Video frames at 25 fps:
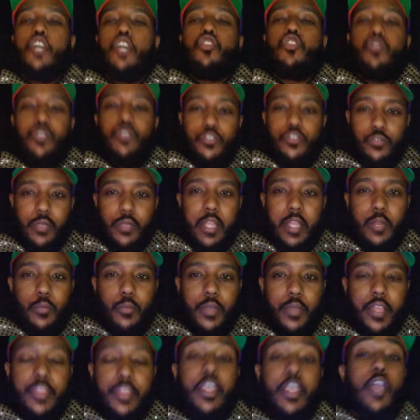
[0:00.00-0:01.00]
to trade
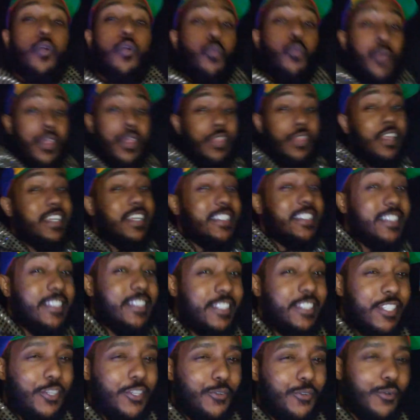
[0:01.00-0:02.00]
with
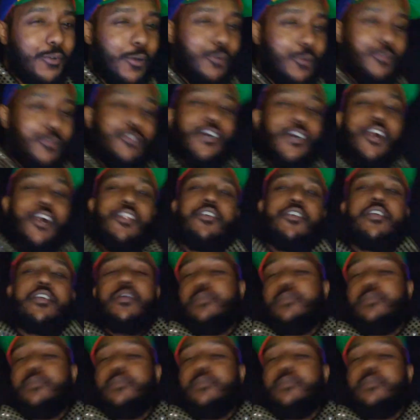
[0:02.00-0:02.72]
$0